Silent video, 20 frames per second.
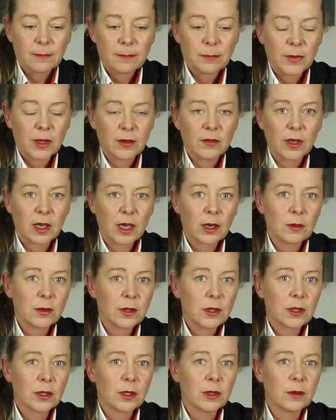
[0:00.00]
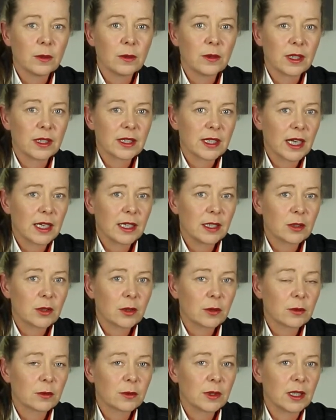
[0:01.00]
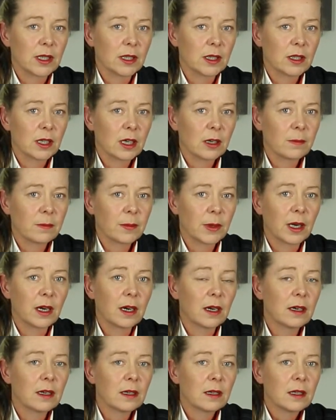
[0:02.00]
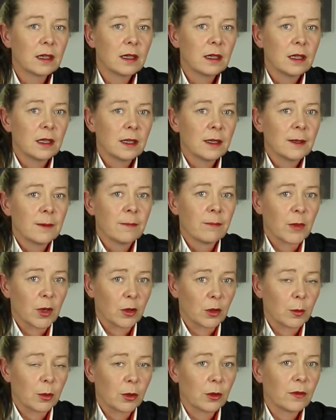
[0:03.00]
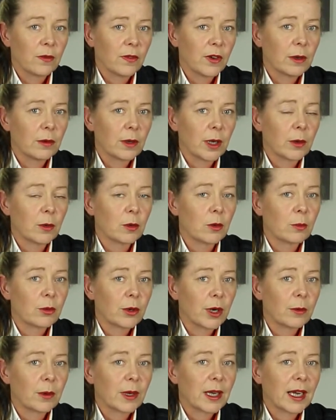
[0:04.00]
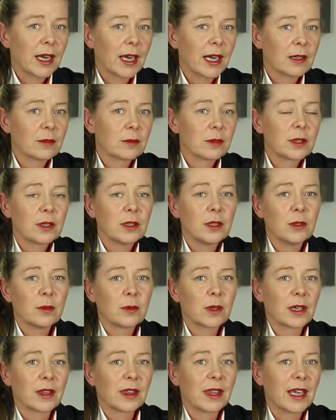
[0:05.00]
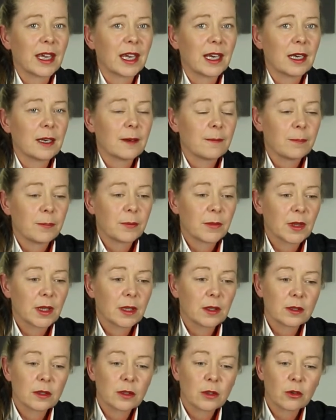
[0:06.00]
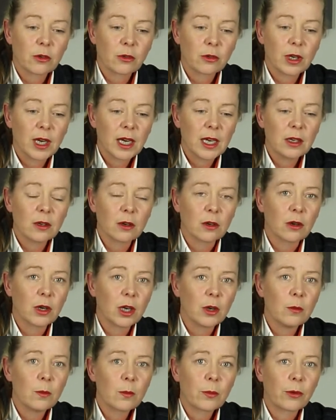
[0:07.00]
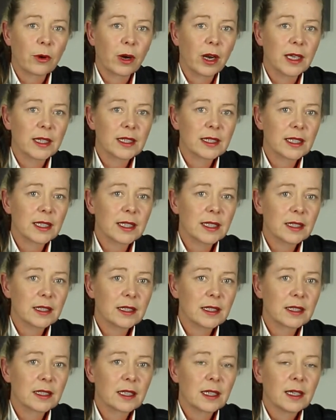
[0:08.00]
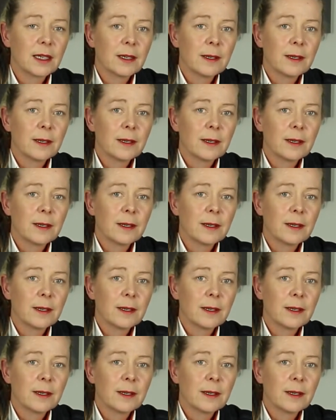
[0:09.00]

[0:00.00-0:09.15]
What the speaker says: If you go to the selling tools in the top bar on the portfolio or pro account, you can then create your own price list.